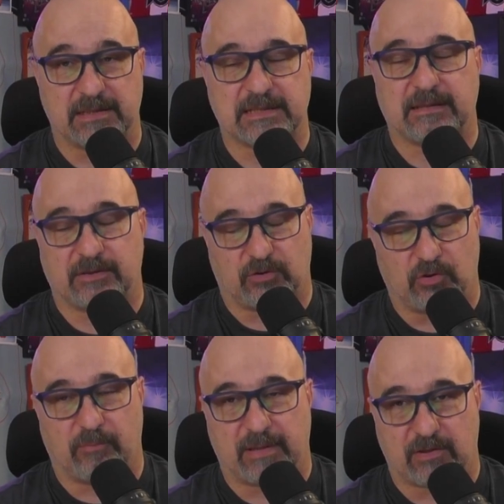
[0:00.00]
They need to do a
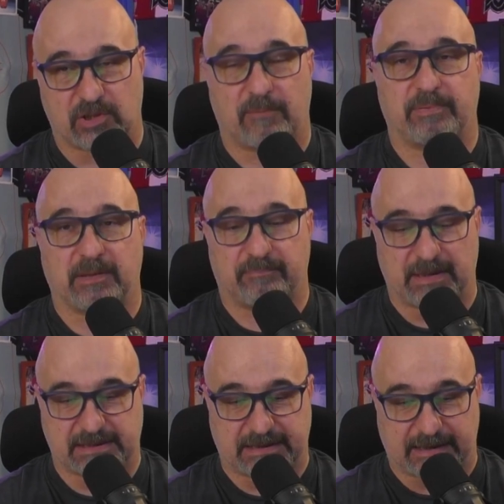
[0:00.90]
better job putting
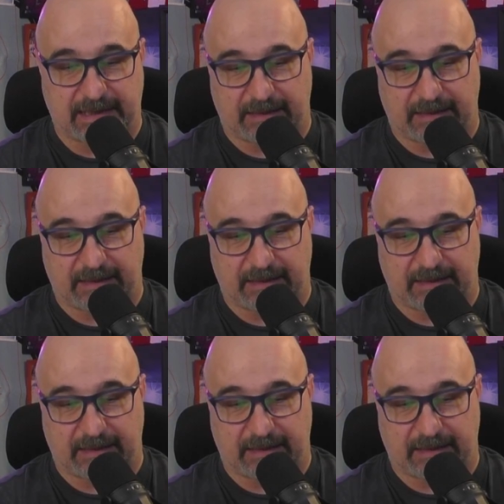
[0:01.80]
pucks in the net.